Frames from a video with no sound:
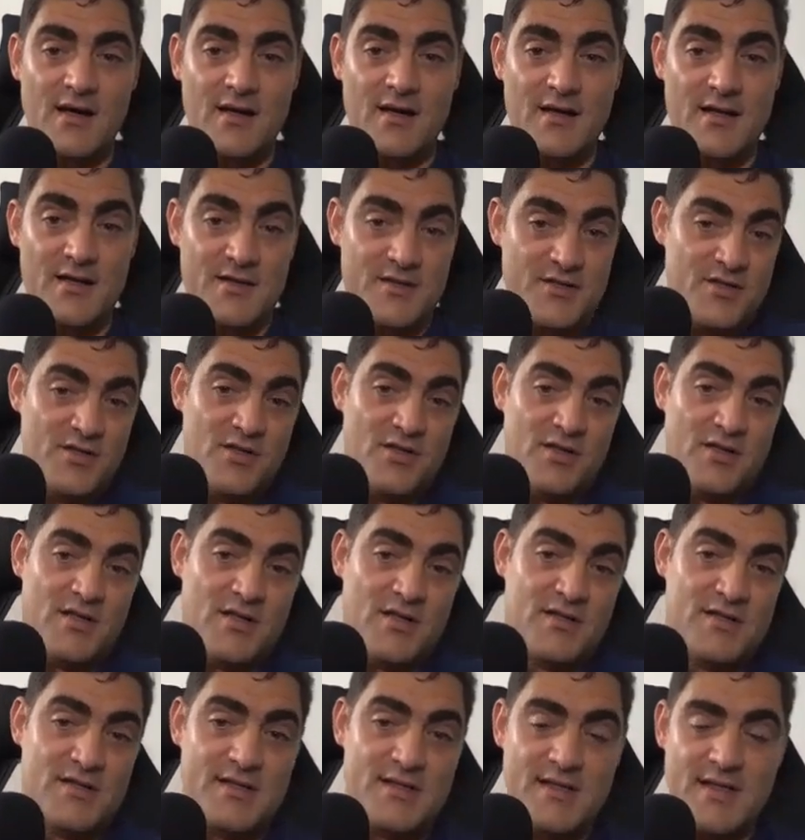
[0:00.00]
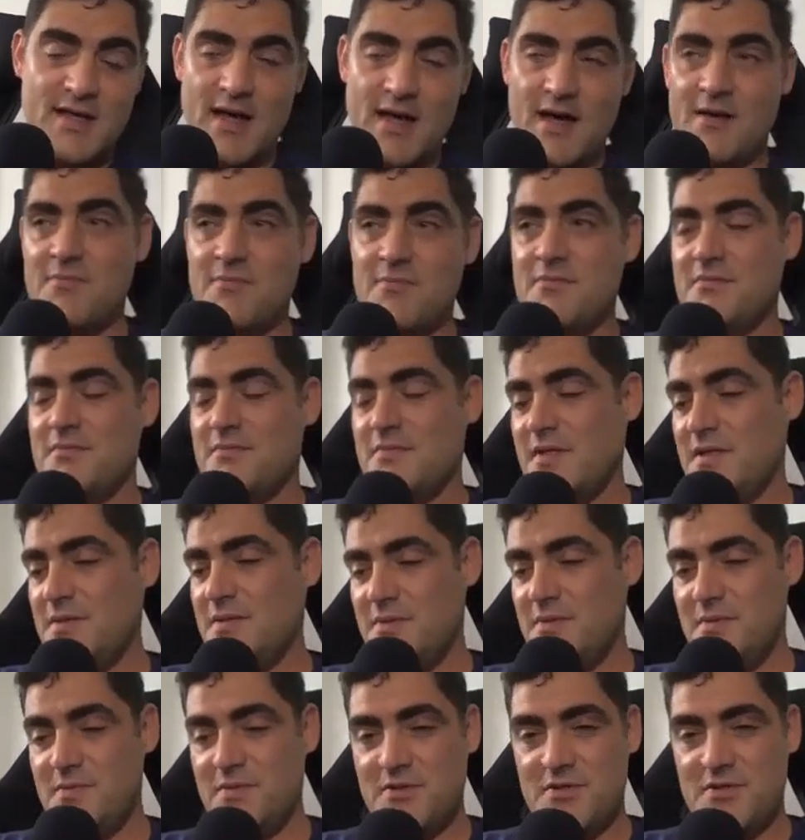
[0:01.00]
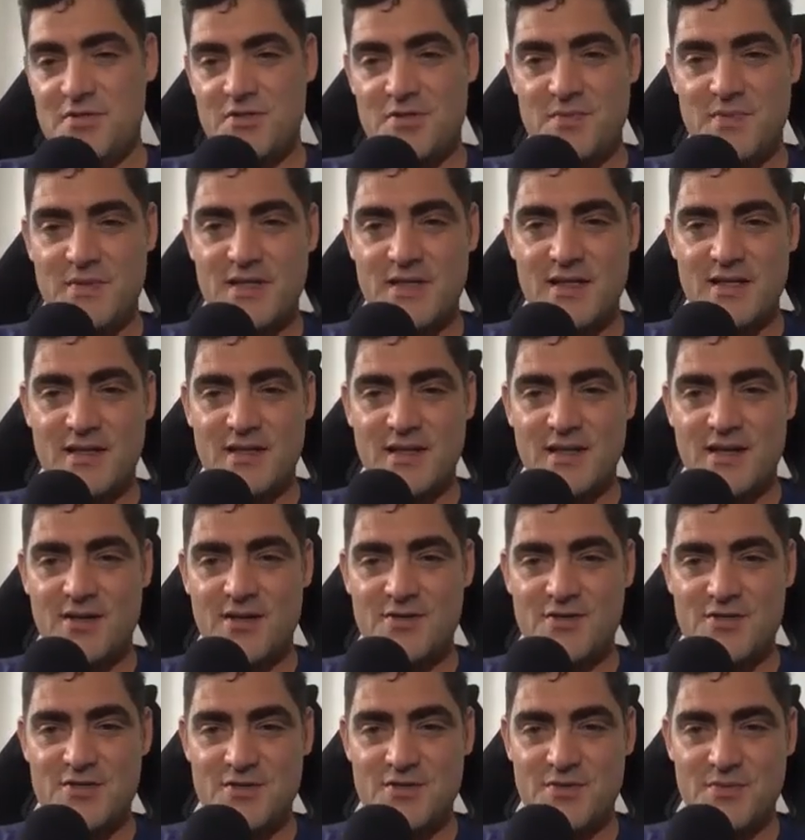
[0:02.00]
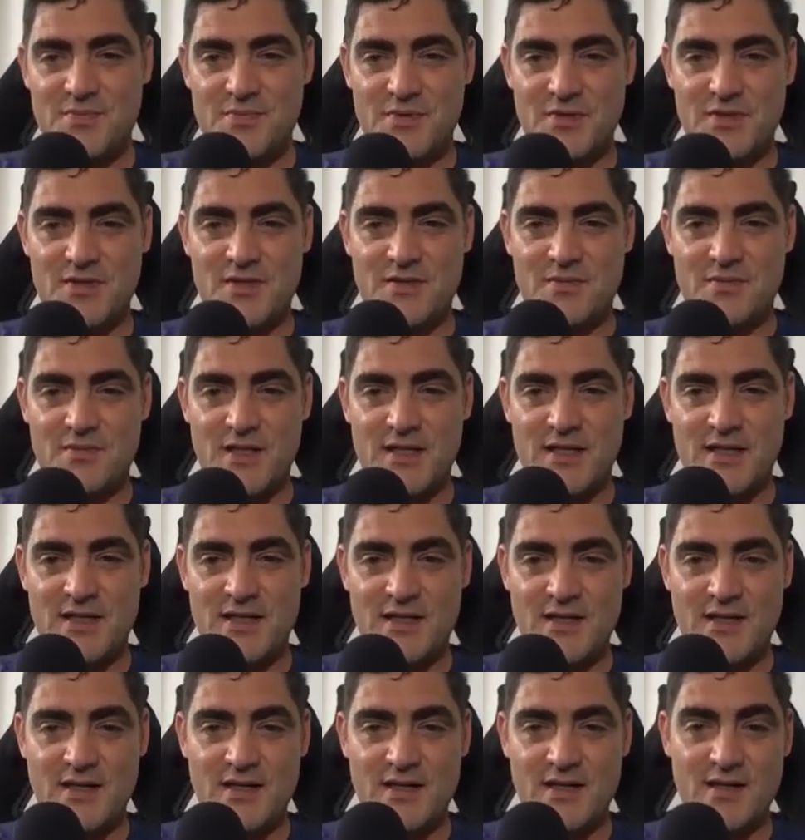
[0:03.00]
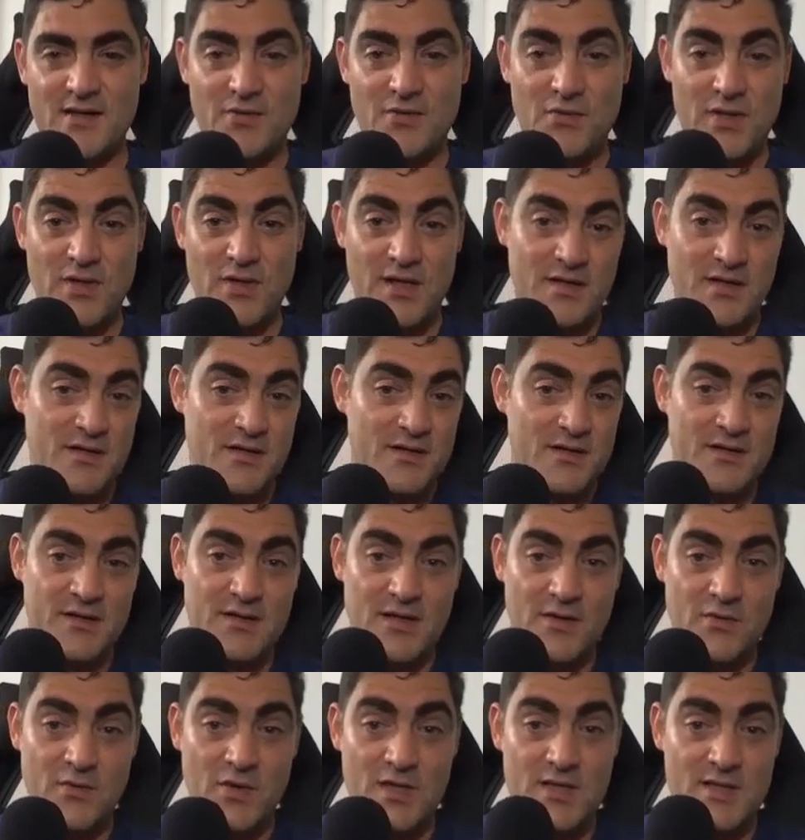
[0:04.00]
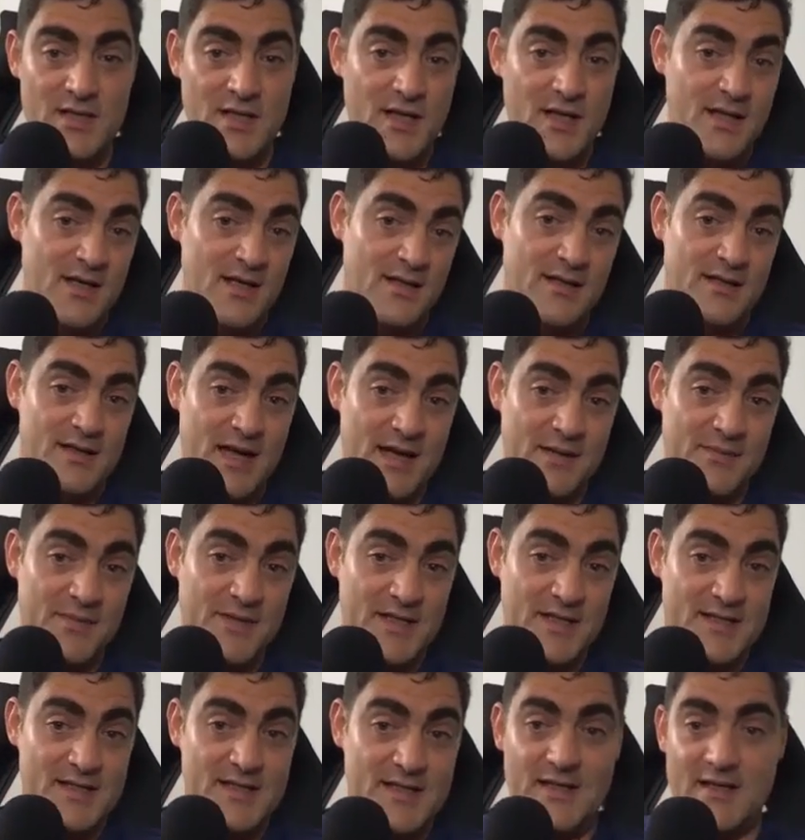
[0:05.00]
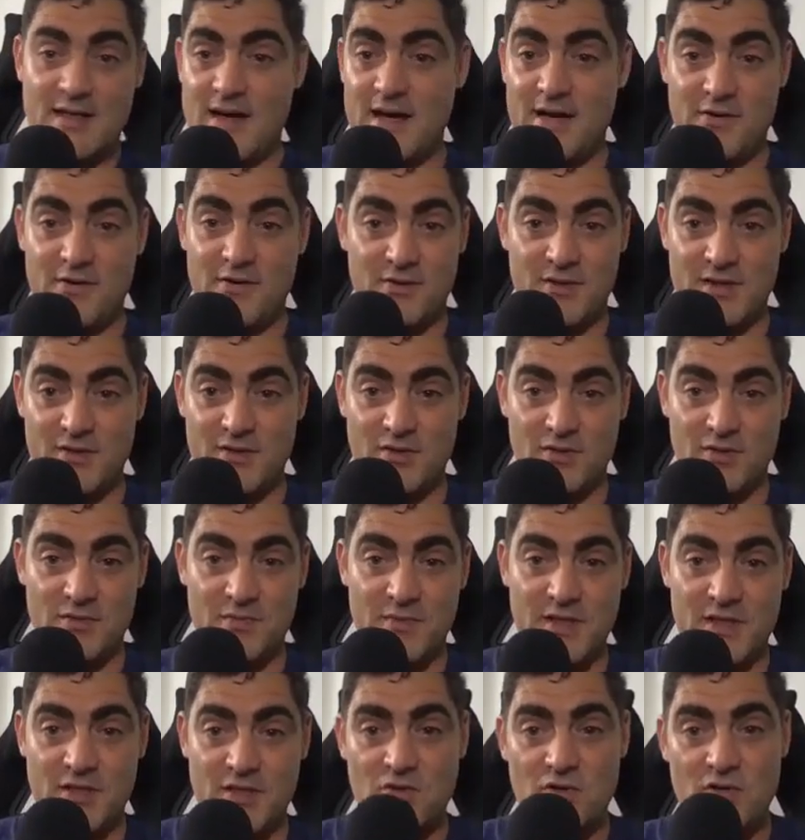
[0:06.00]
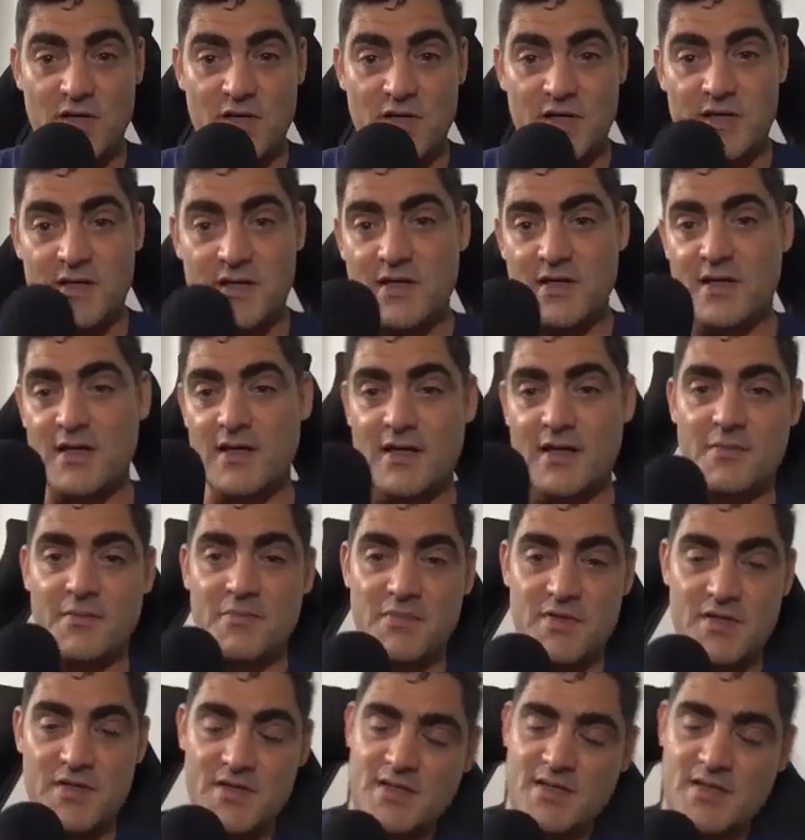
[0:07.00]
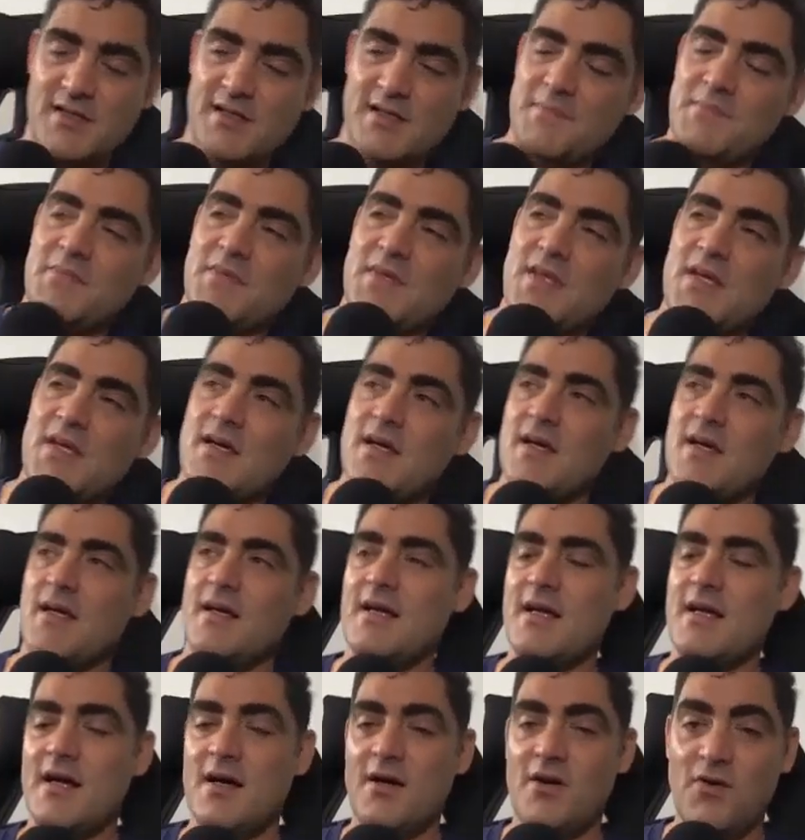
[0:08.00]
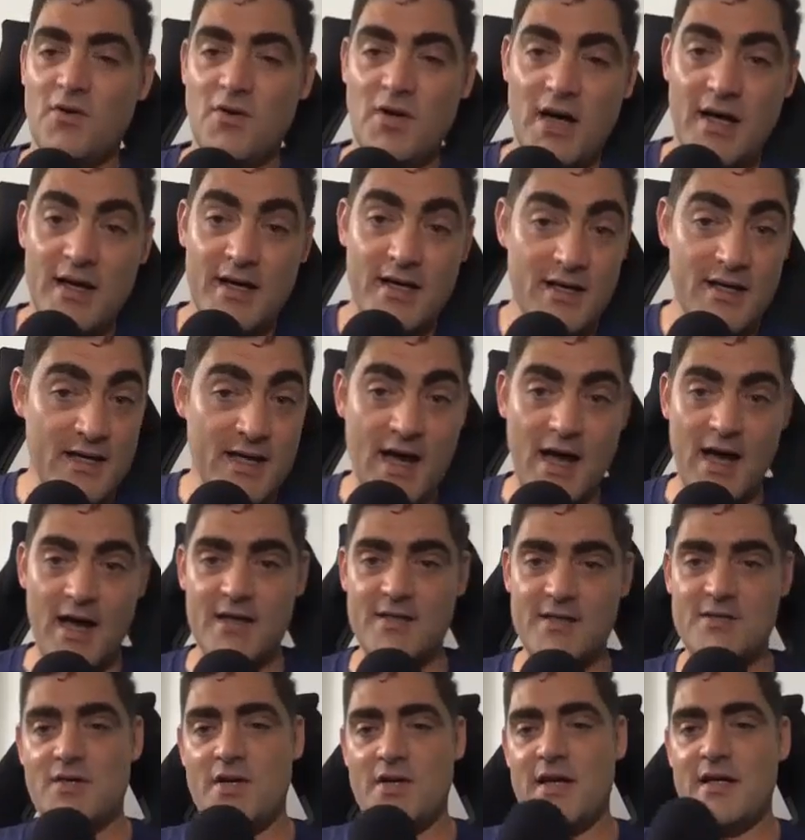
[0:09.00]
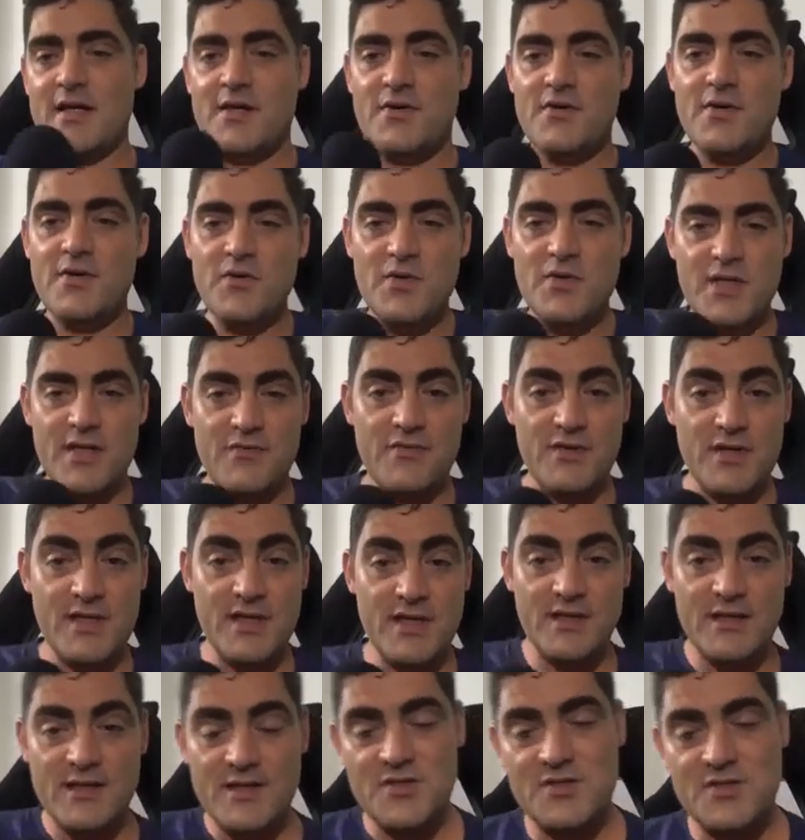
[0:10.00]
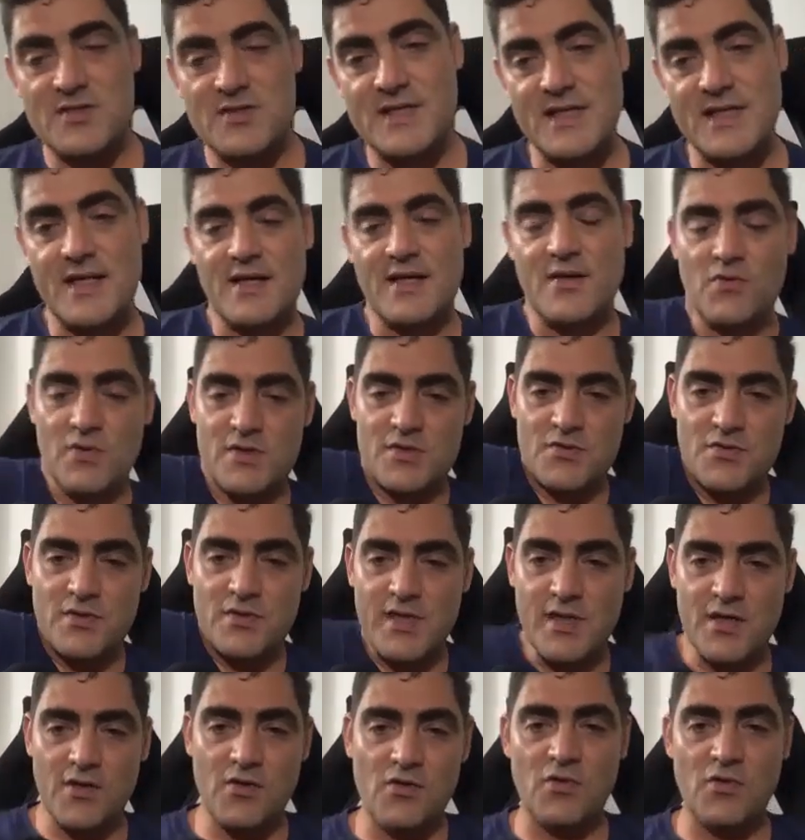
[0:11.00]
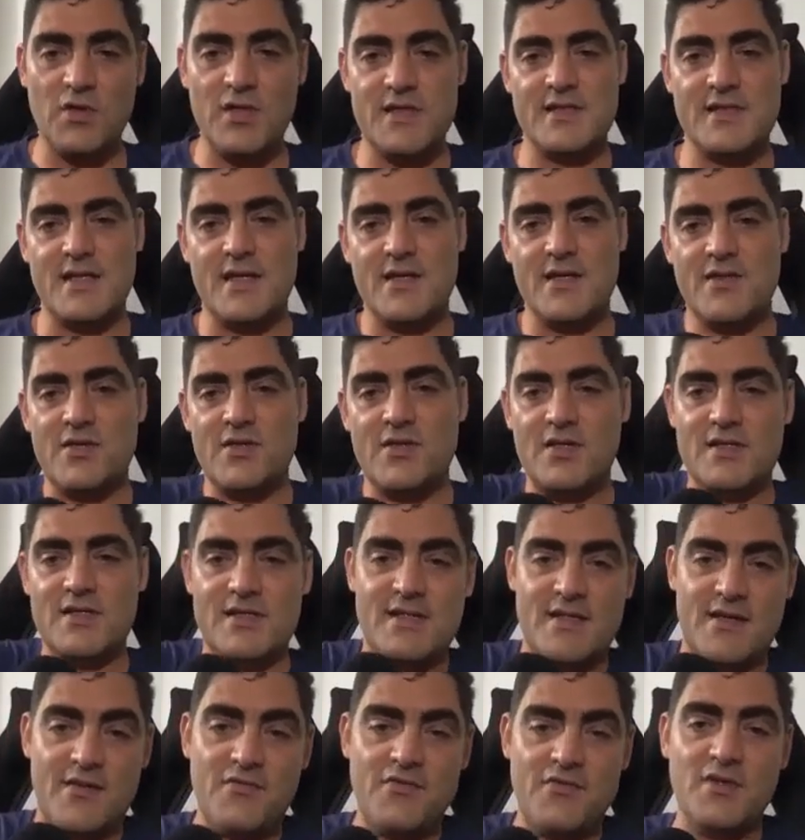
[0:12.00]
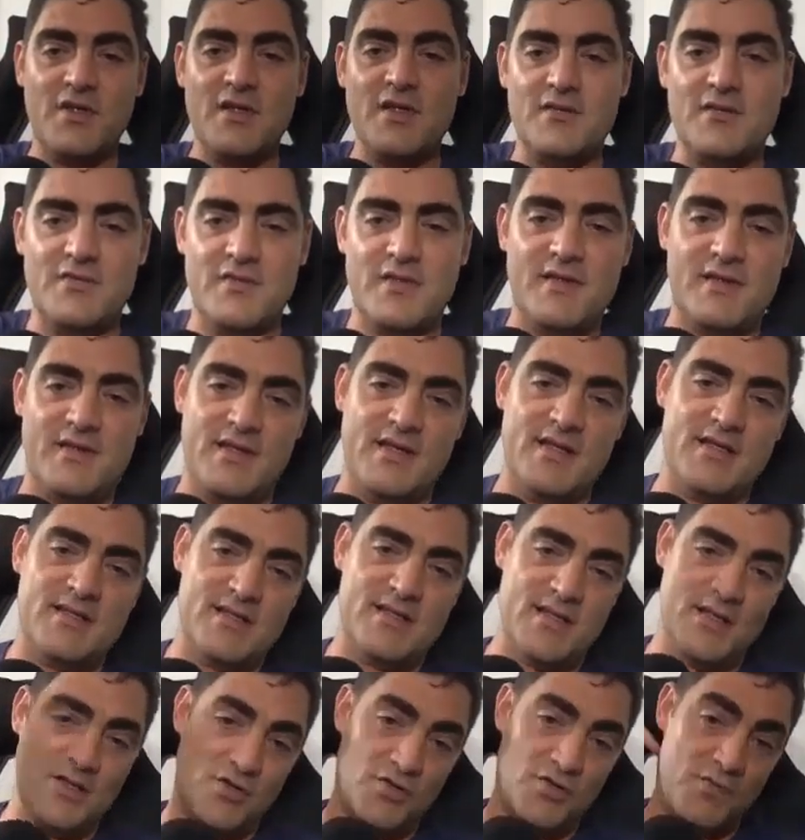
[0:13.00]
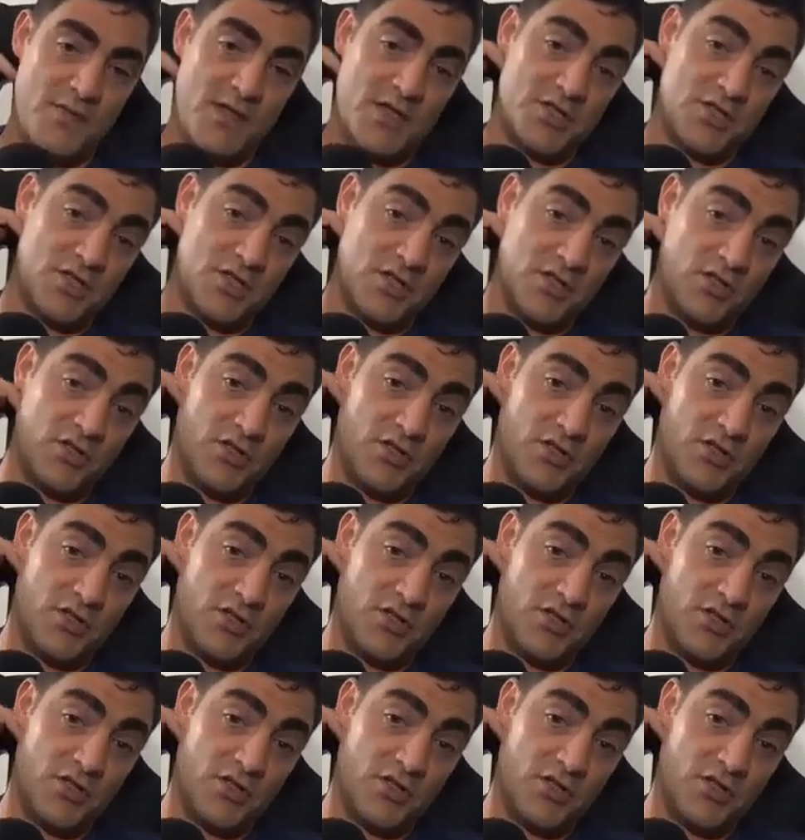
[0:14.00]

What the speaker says: it's not a scam and people should be allowed to put their money where they want. That being said, I only hold Bitcoin personally. Now, so I agree with everything that you said. And what's really cool is I thought several of the things that you mentioned